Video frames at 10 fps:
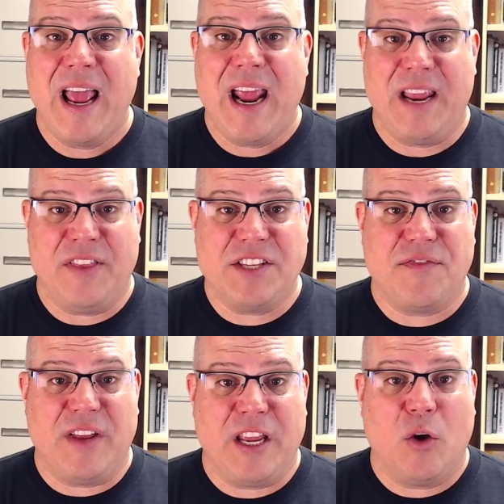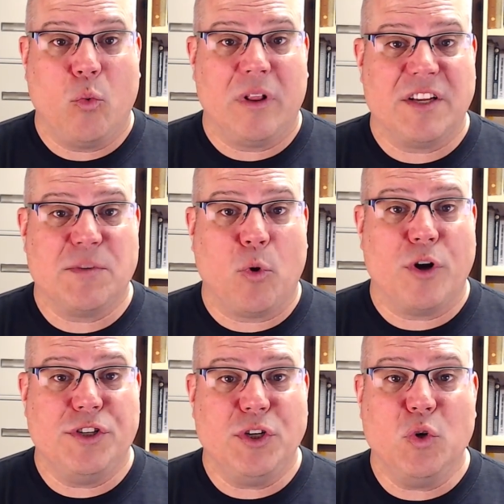In this video, we'll explore
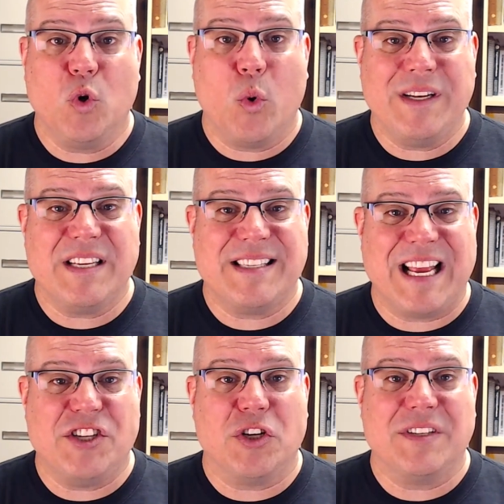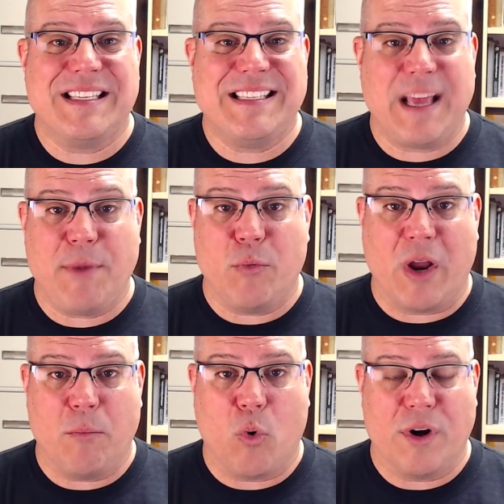two quintessential
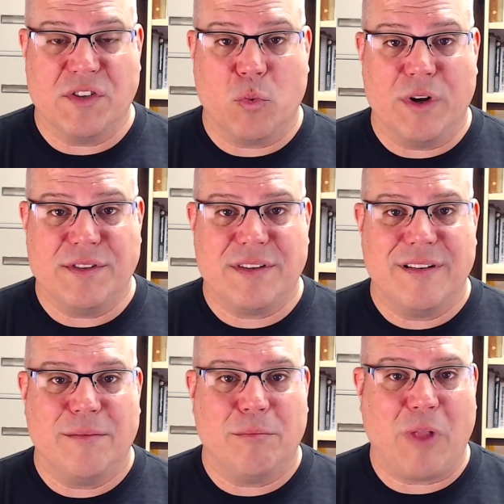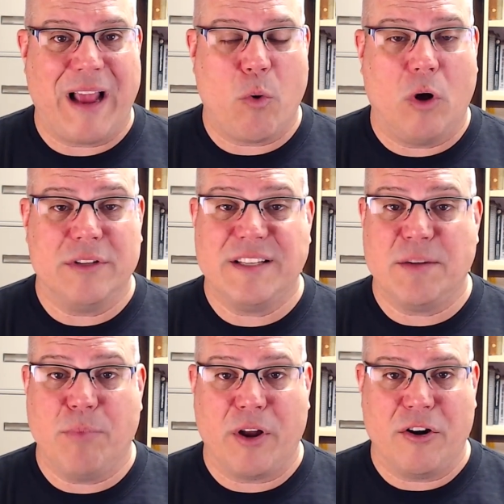semi-ring porous woods, black walnut
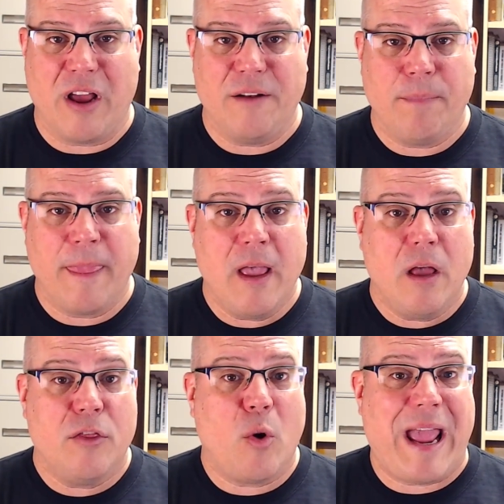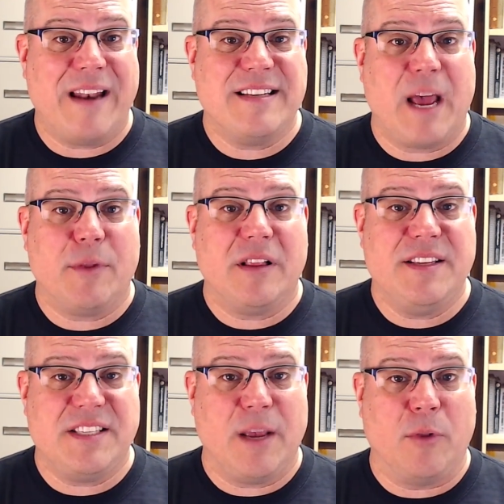and butternut. Though anatomically
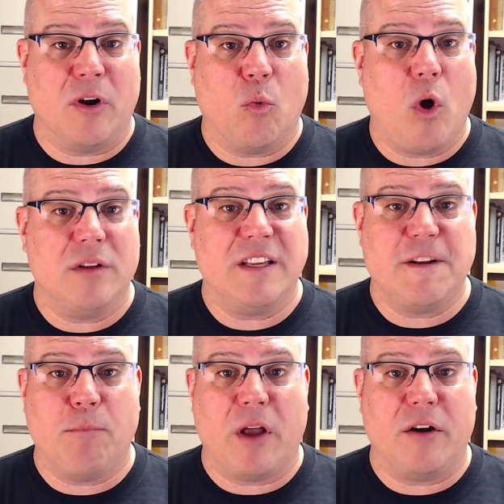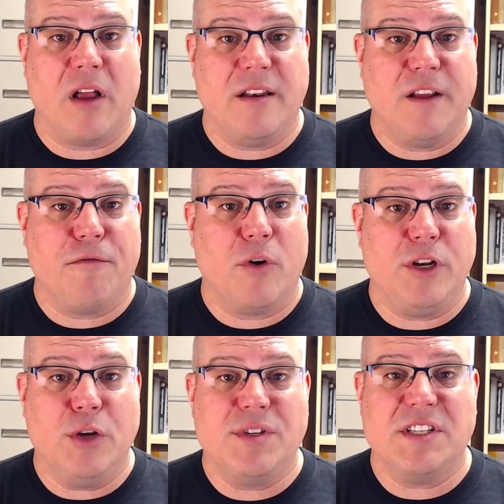similar, walnut and butternut differ in
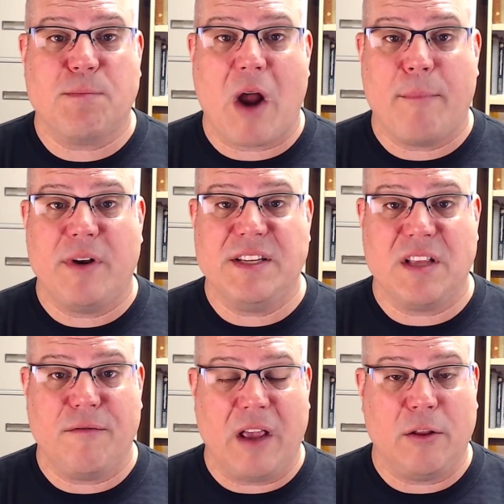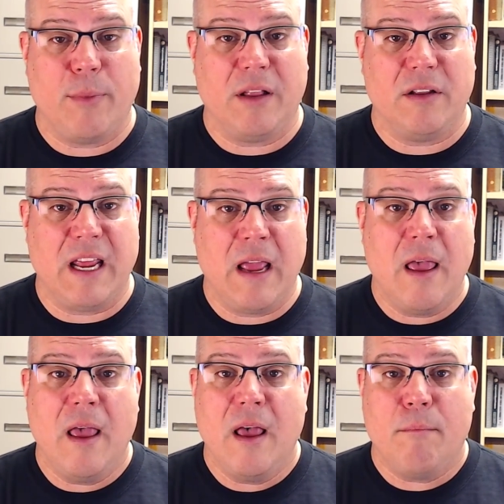uses, properties, and availability.
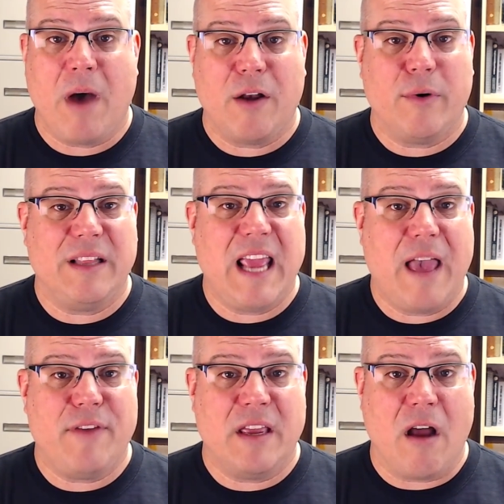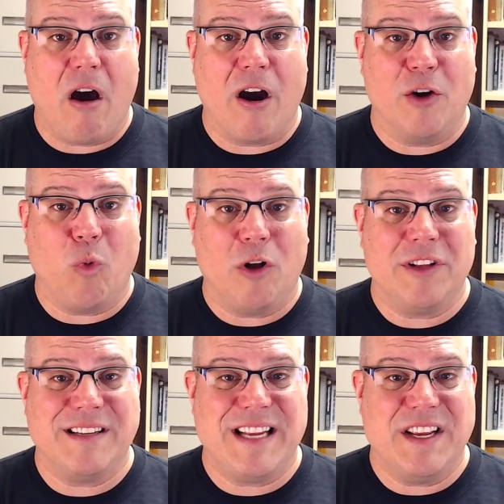Moderately heavy and hard,
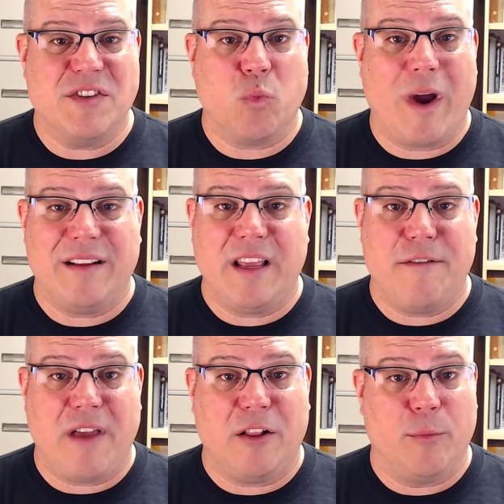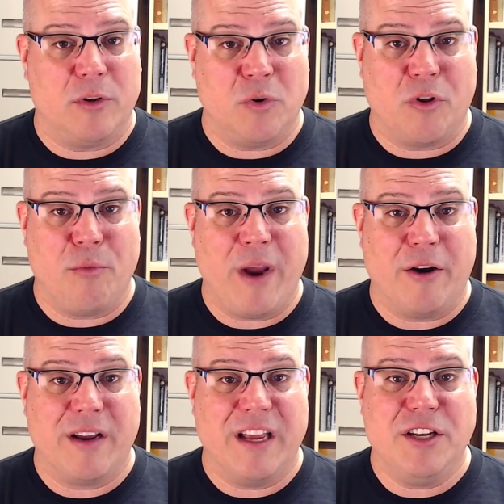walnut is widely available in North
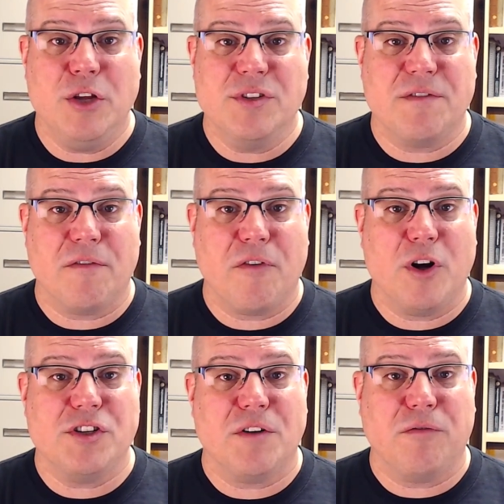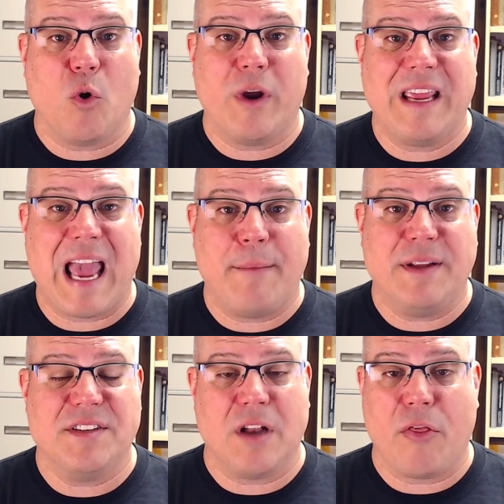America and used for furniture, flooring,
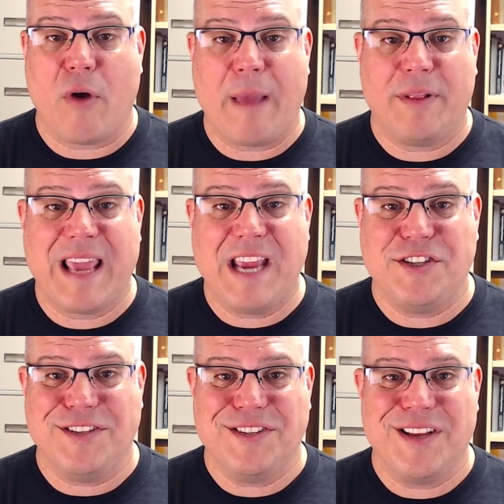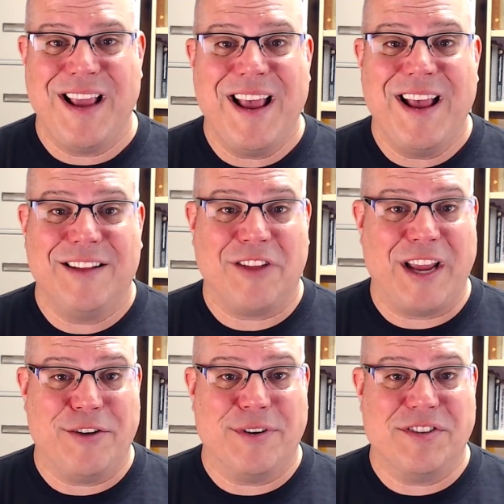cabinets, and other applications.
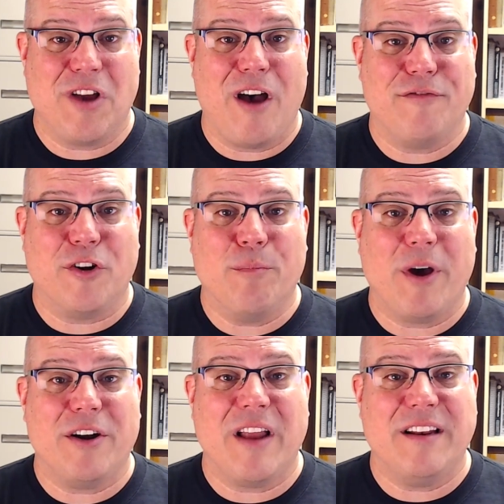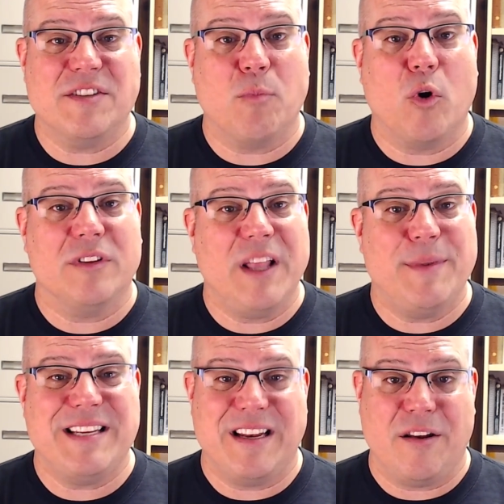Lighter and softer, butternut is more
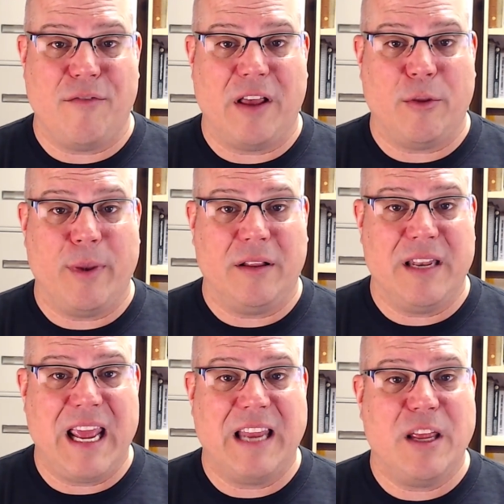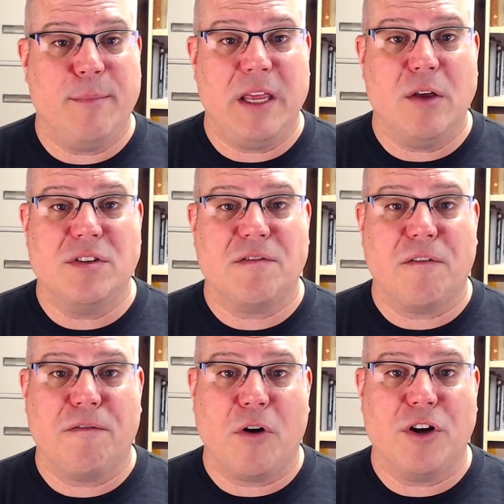limited in availability and can be used for
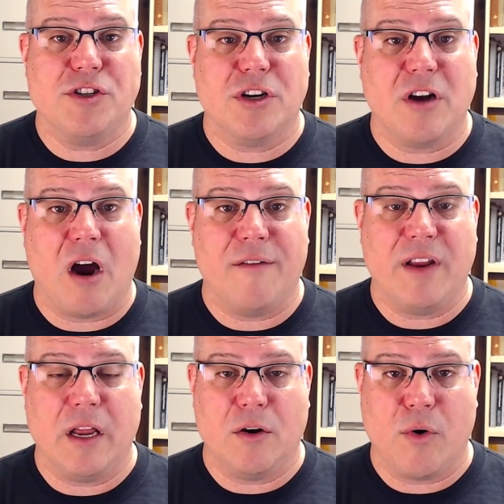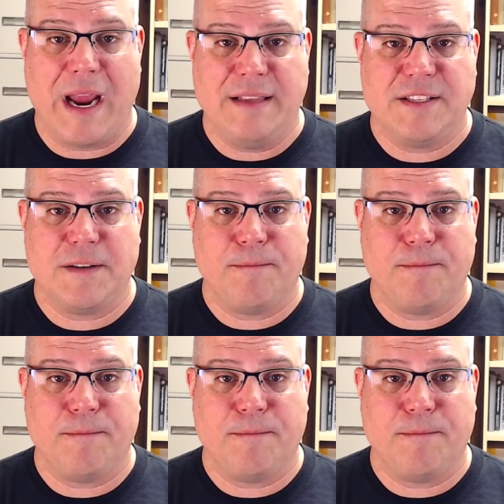furniture, carving, and crates.